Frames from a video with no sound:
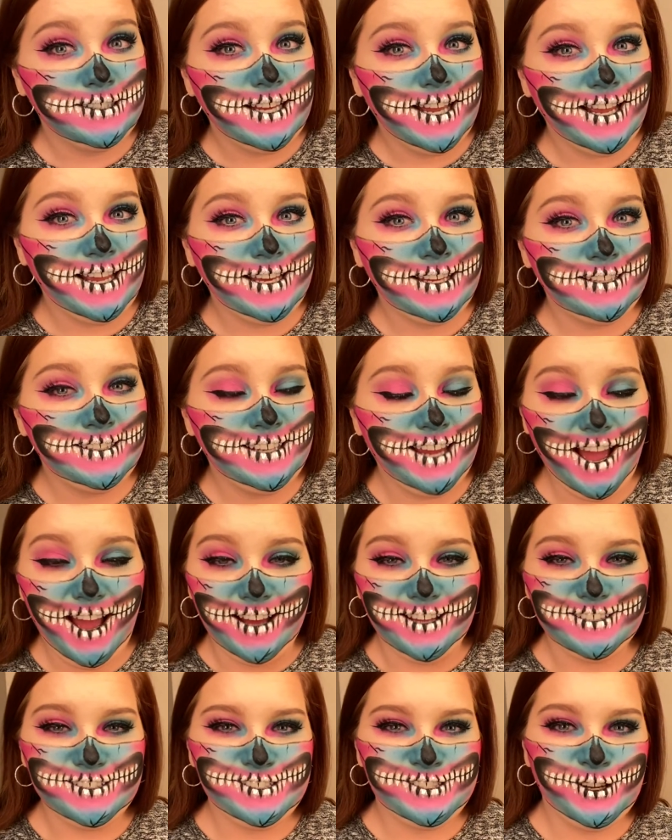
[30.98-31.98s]
And
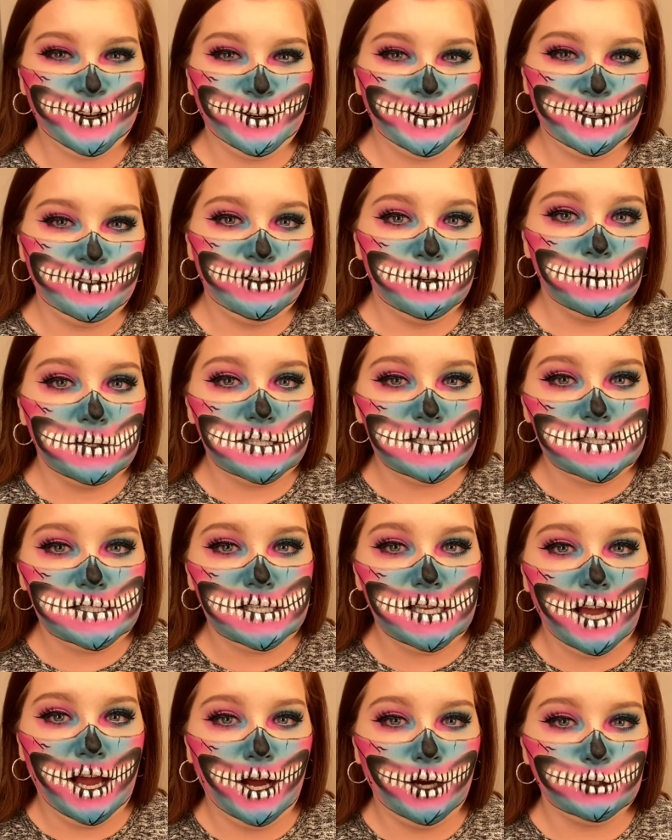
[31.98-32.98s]
yeah, so if you want to
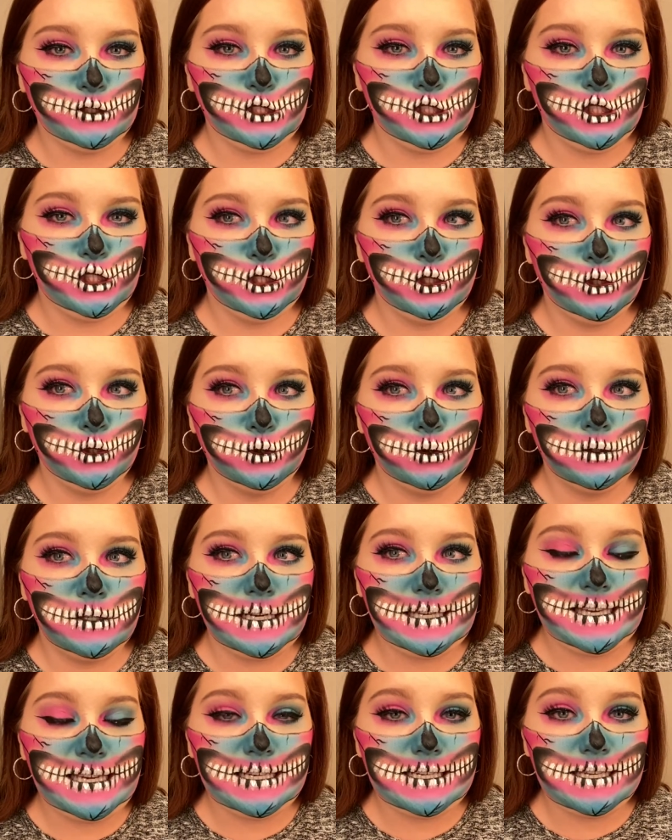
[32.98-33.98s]
see how to
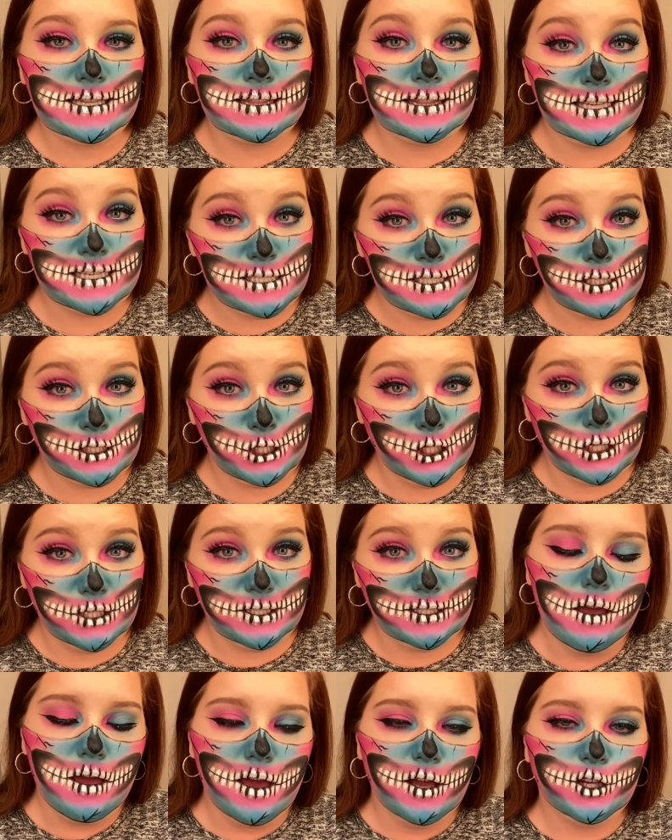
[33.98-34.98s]
get this look,
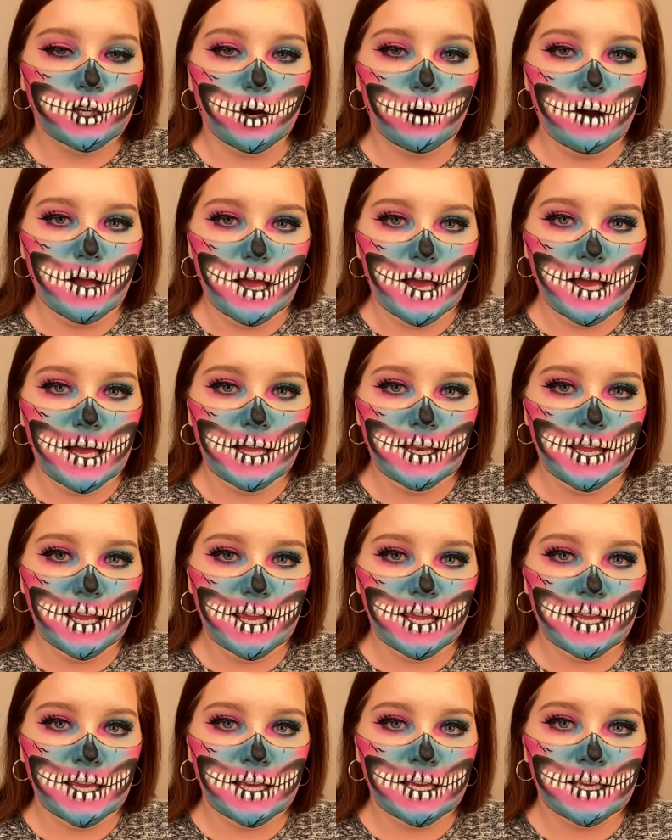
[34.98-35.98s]
go ahead
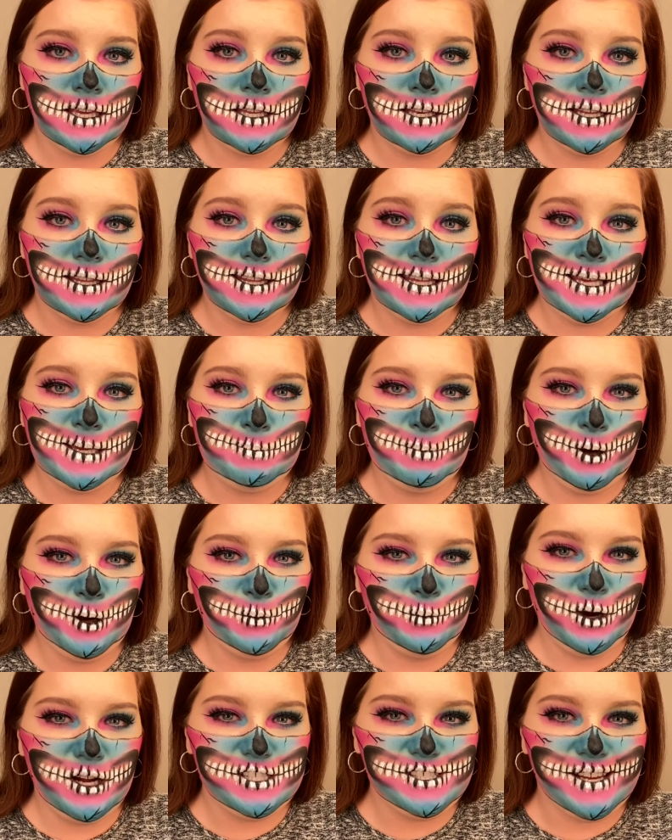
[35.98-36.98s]
and keep
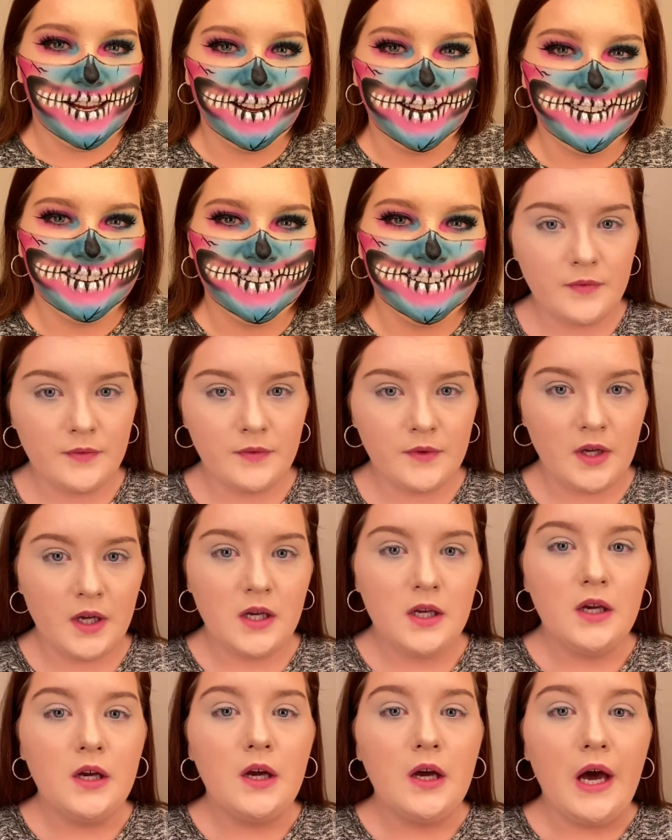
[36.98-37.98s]
on watching.
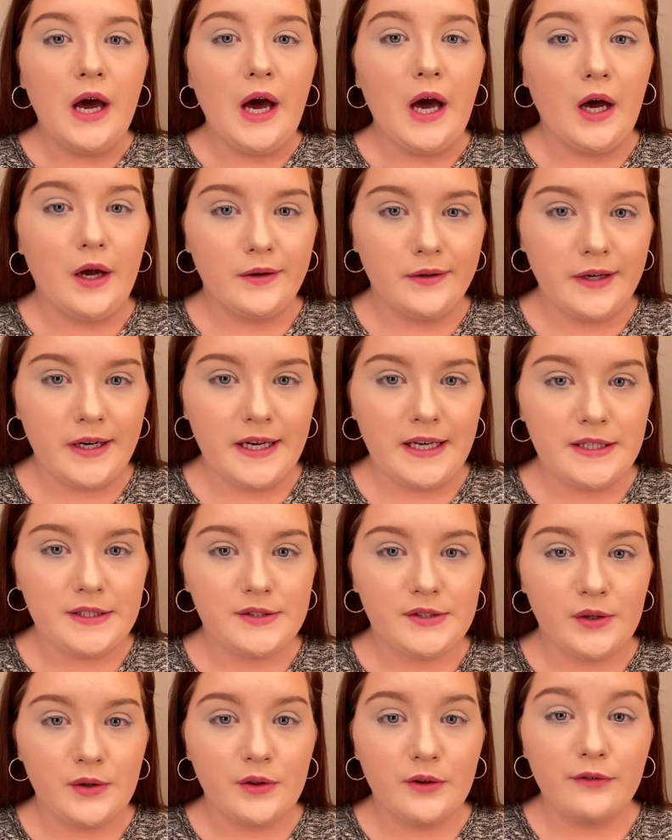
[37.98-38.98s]
Alrighty,
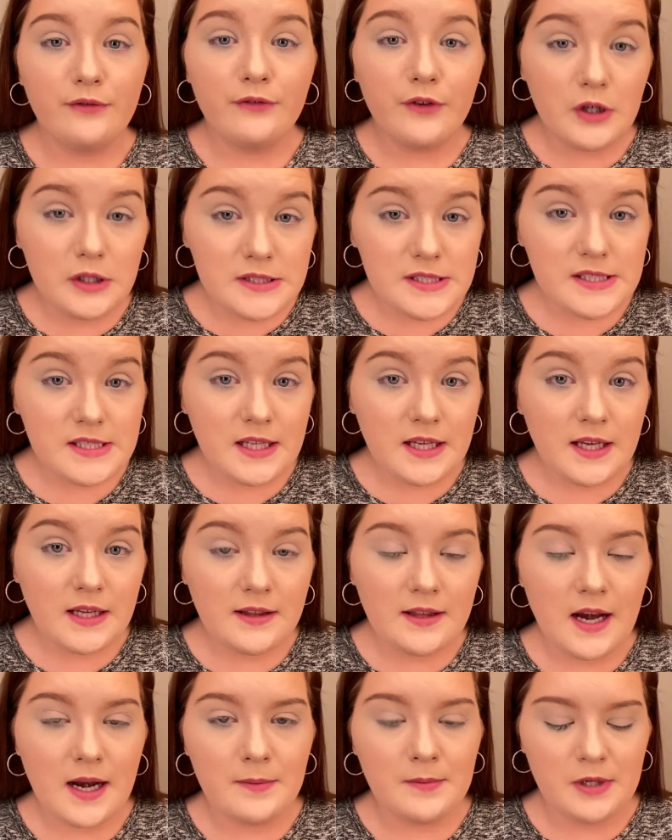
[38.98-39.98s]
so the first thing
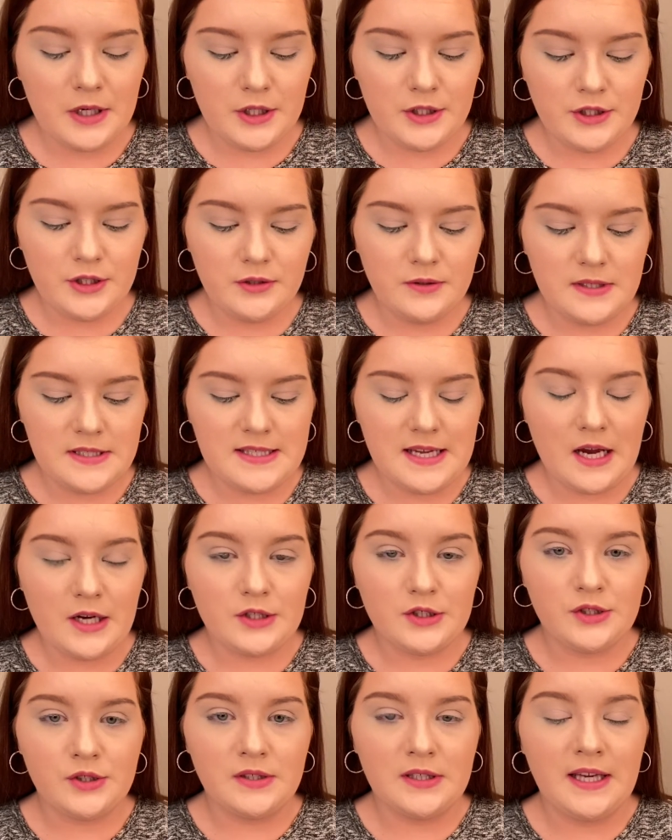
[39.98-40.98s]
that I'm gonna do is
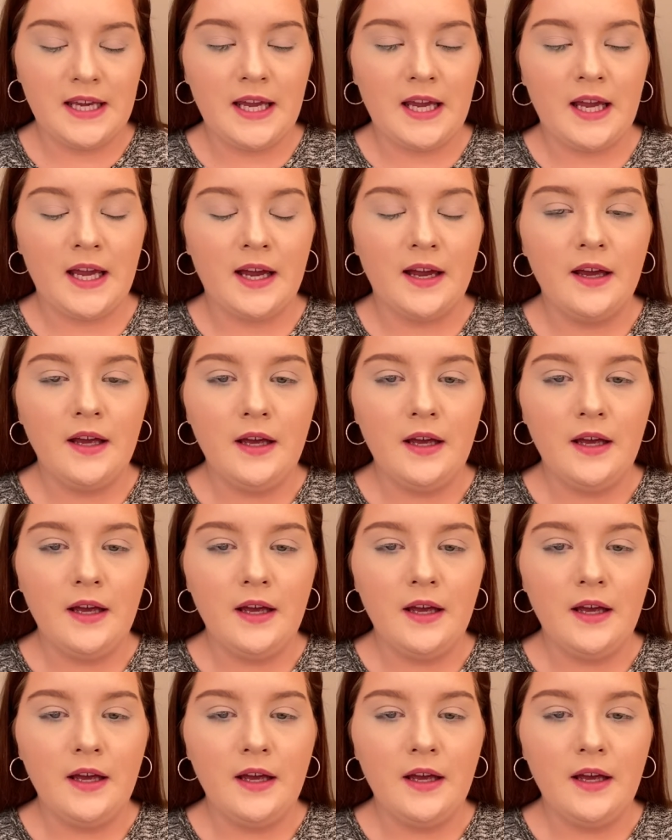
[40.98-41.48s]
actually,